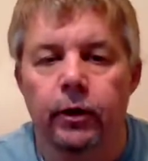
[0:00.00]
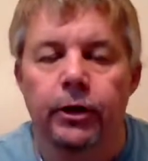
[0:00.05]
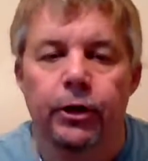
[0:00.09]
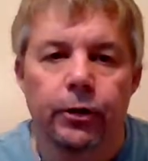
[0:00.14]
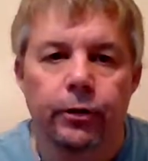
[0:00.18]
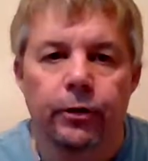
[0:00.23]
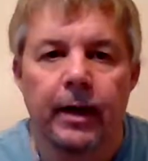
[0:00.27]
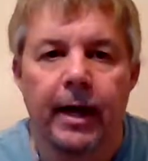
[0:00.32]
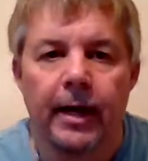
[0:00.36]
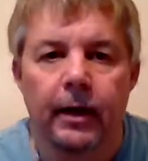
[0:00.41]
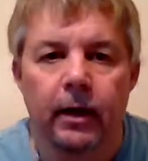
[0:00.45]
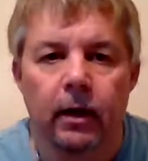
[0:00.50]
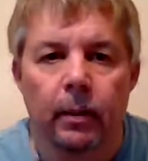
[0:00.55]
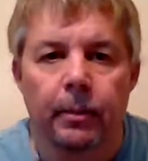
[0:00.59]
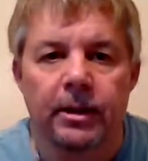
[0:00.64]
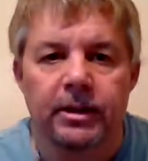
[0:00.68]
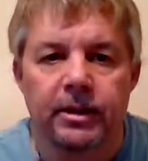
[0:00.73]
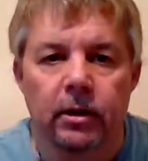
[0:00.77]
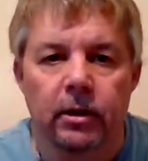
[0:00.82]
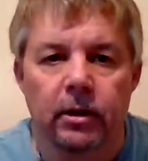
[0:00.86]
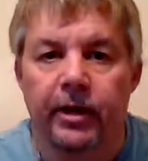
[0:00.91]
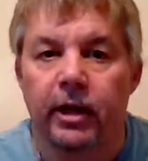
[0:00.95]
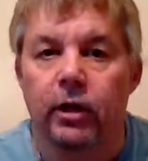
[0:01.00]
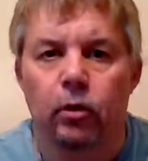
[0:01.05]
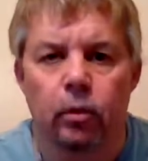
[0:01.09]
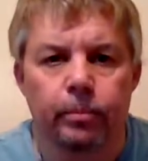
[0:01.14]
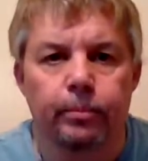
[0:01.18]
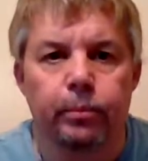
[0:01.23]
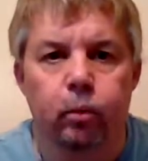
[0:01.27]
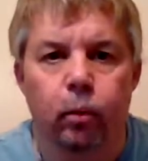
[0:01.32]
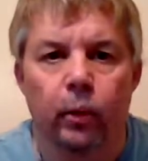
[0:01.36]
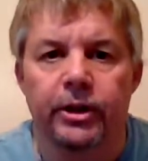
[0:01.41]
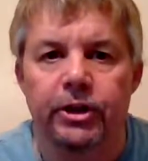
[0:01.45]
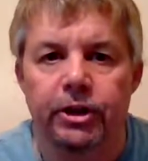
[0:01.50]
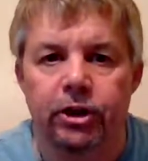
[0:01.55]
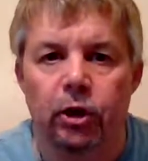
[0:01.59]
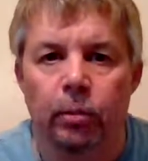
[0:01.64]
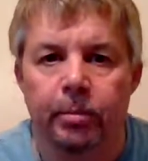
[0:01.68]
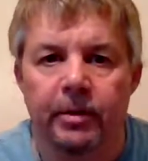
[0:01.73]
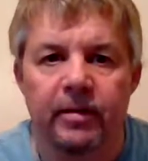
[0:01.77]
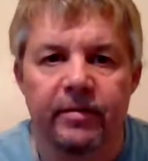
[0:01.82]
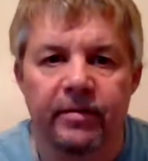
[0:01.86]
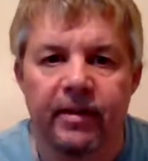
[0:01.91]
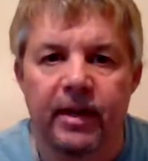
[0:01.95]
urinated on myself, and your employee
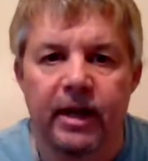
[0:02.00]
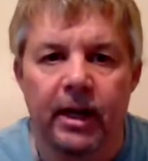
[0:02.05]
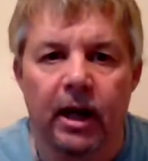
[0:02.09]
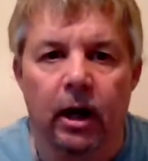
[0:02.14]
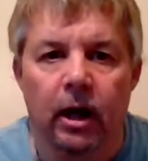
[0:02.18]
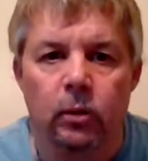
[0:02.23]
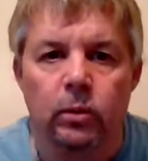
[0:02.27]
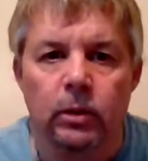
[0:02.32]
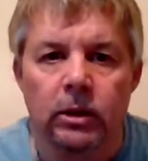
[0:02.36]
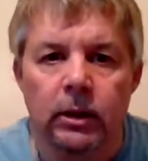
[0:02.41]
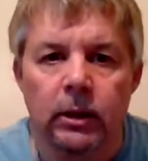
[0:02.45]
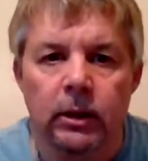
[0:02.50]
showed me the video.